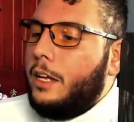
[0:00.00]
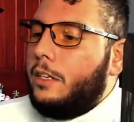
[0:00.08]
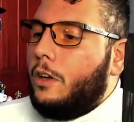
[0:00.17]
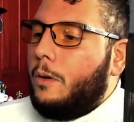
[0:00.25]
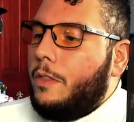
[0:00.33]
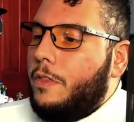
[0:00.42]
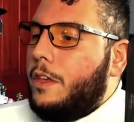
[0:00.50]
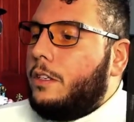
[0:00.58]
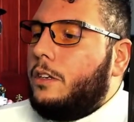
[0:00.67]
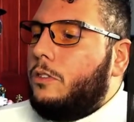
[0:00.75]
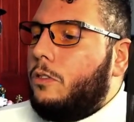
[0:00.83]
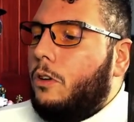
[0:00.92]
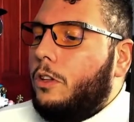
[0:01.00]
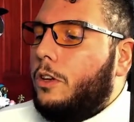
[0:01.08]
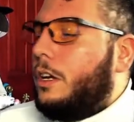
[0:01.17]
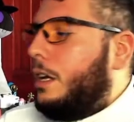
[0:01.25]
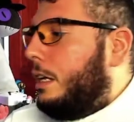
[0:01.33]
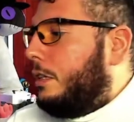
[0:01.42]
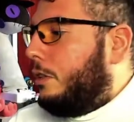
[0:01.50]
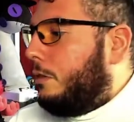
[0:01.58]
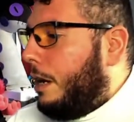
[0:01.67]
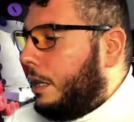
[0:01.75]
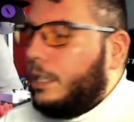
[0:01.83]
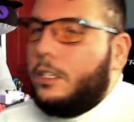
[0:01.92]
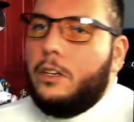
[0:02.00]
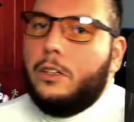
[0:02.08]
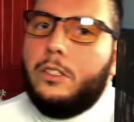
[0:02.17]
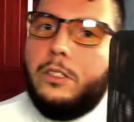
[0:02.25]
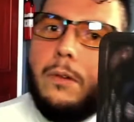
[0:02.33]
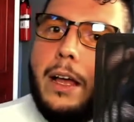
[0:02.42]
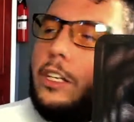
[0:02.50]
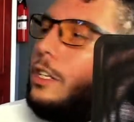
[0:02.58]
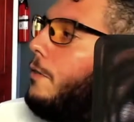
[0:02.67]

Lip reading: So with this controller, you can connect it directly to your Switch.